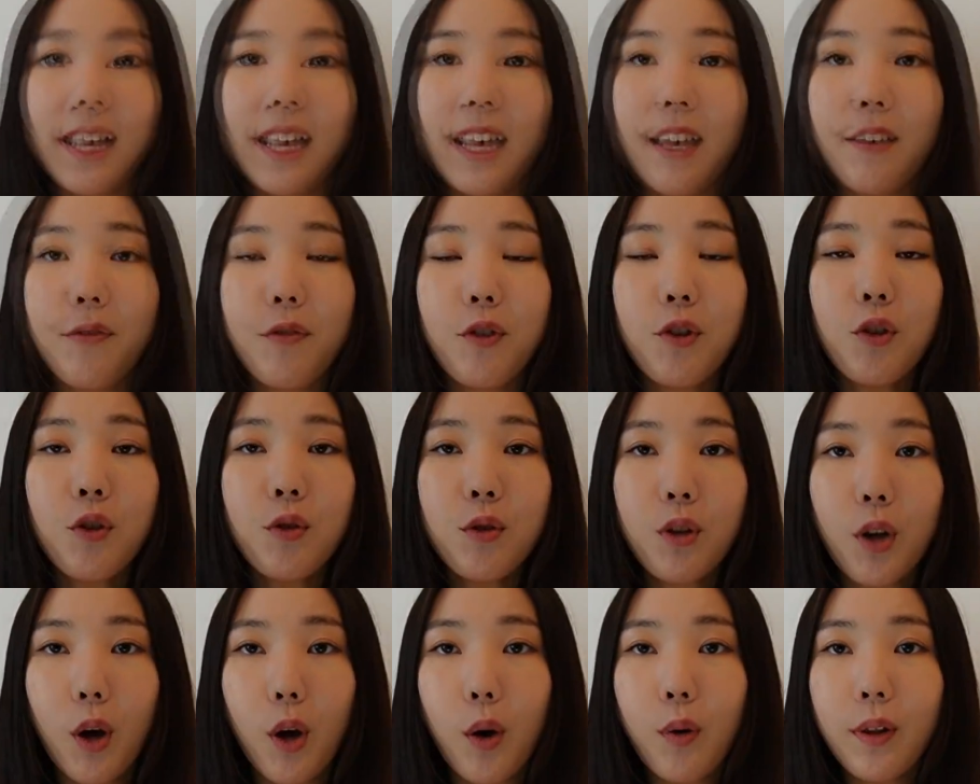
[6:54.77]
If
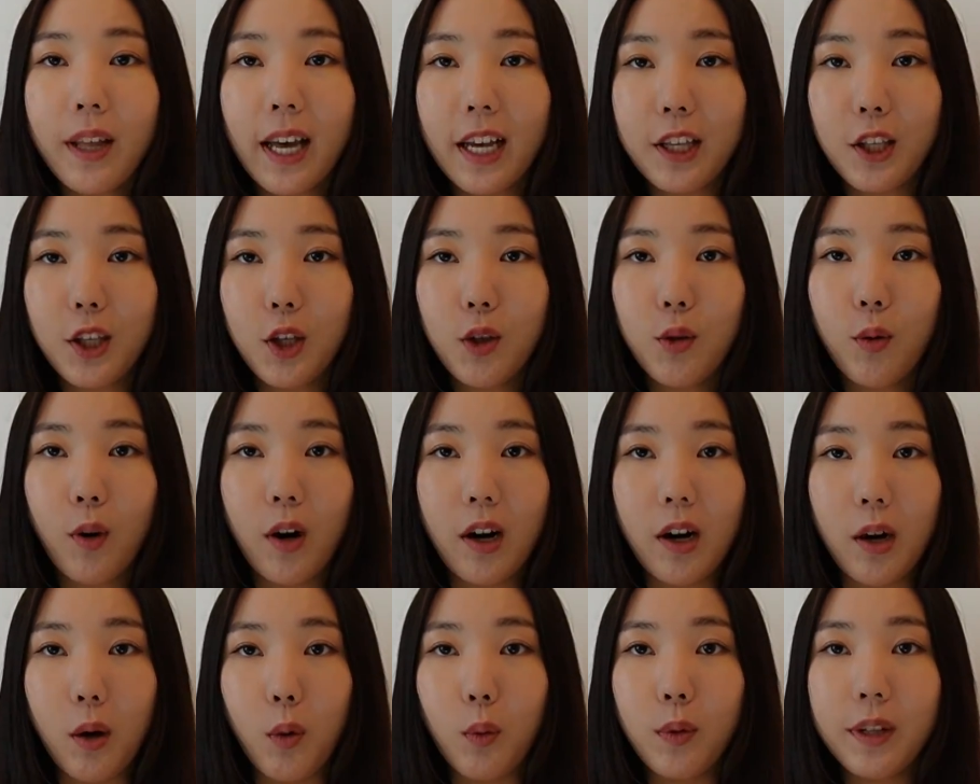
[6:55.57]
you know that you
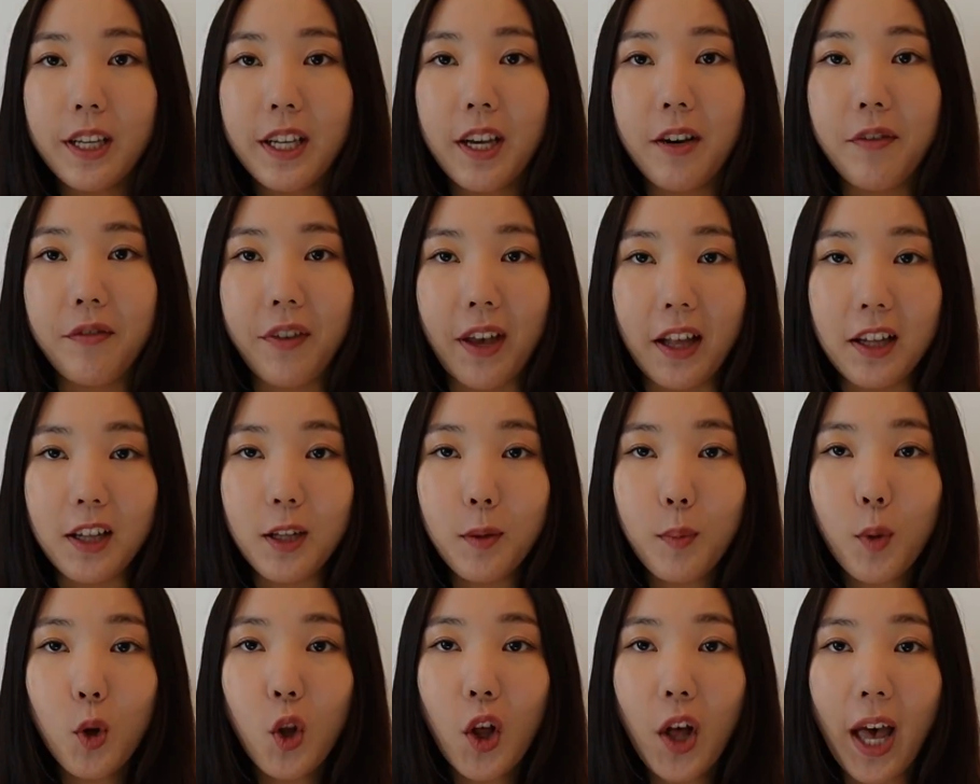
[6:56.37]
are only
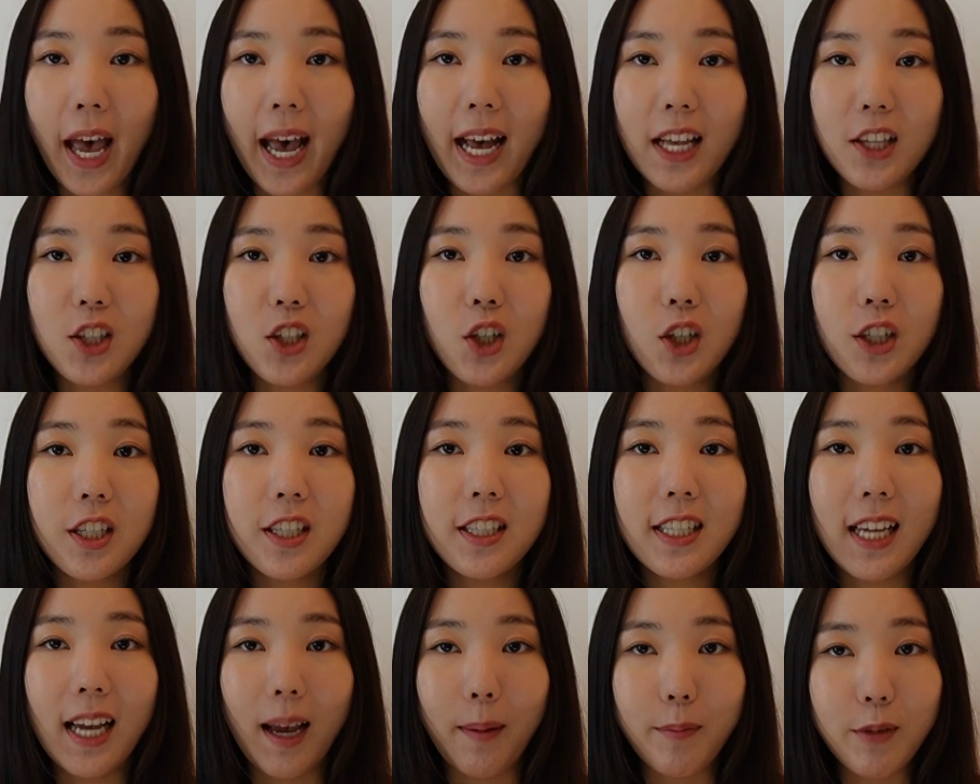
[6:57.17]
available at
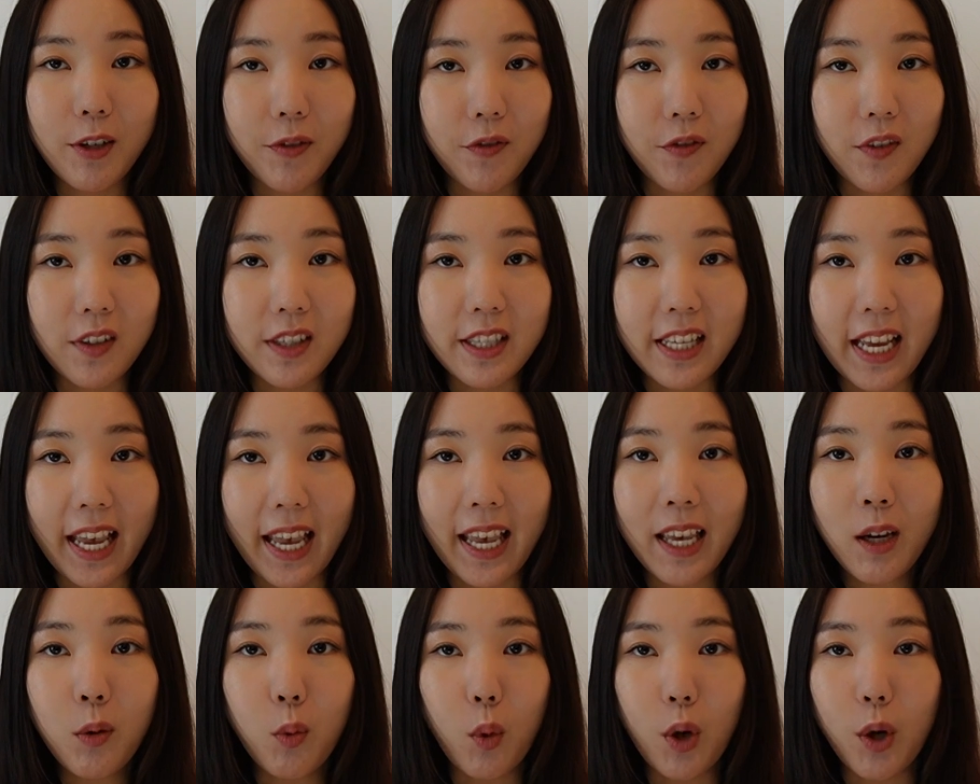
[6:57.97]
certain times of the
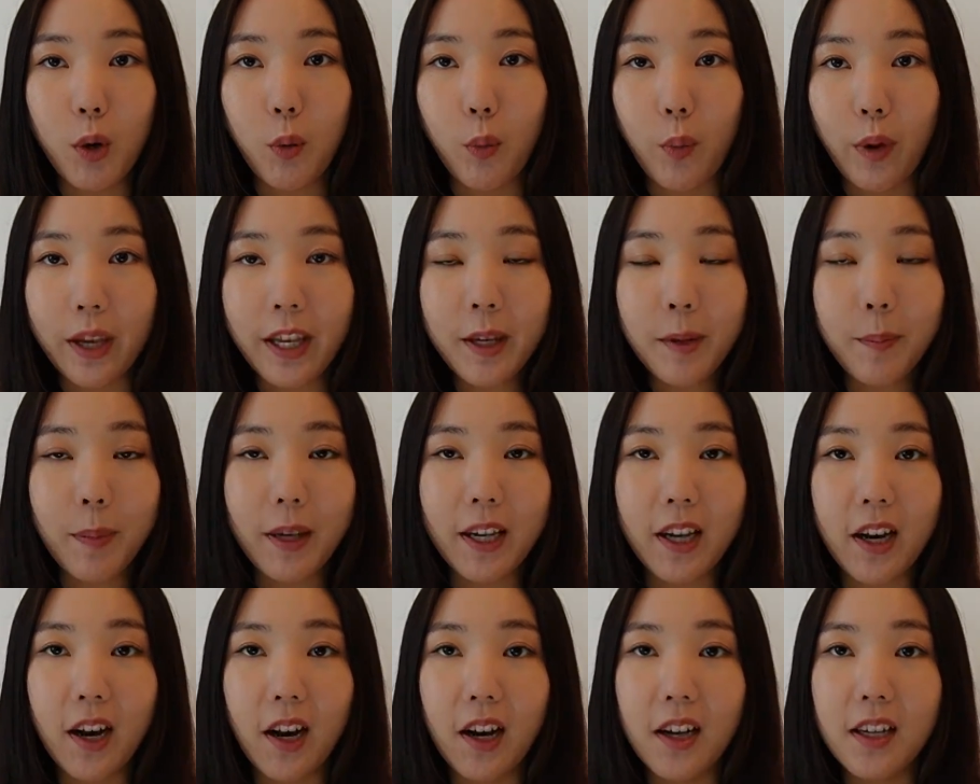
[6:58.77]
day or week
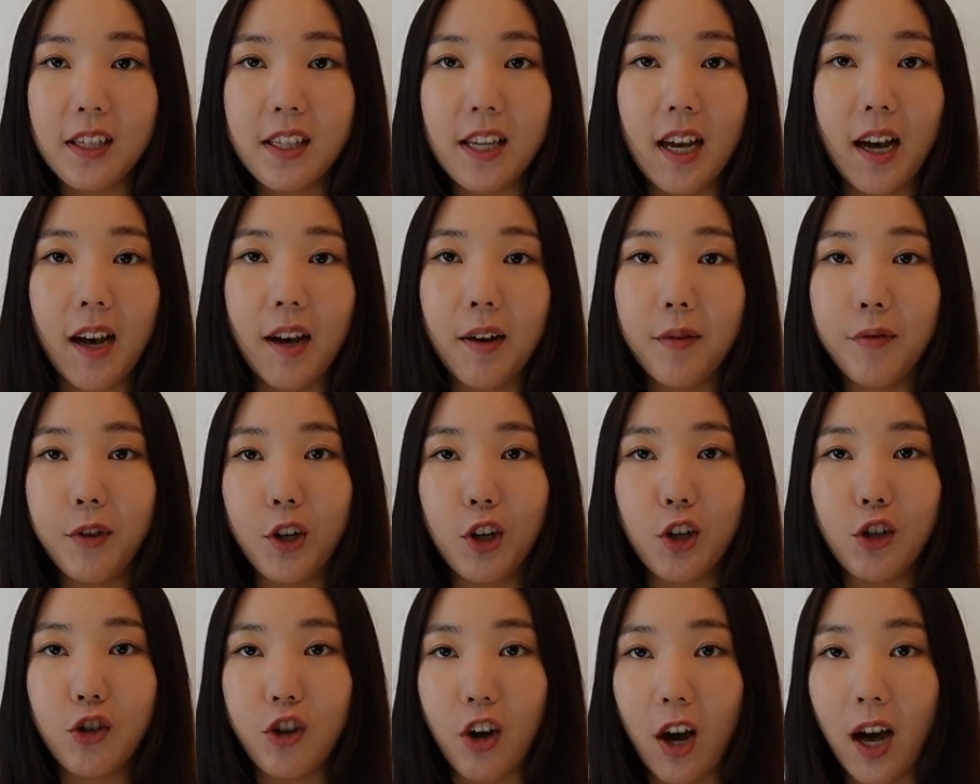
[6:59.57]
because of
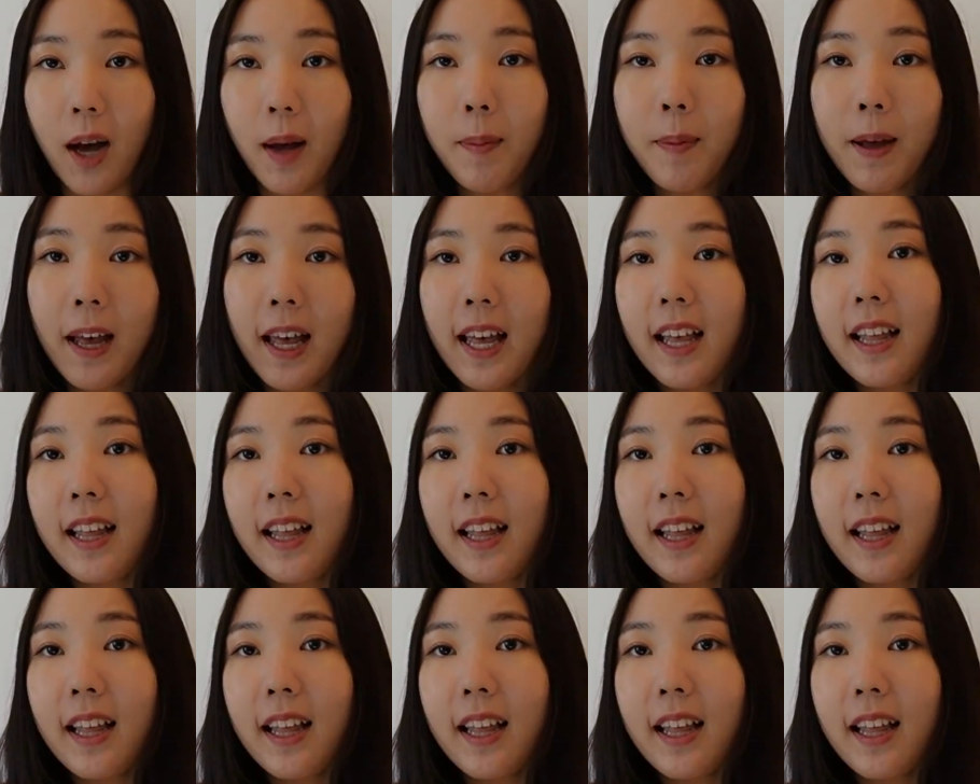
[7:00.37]
your job,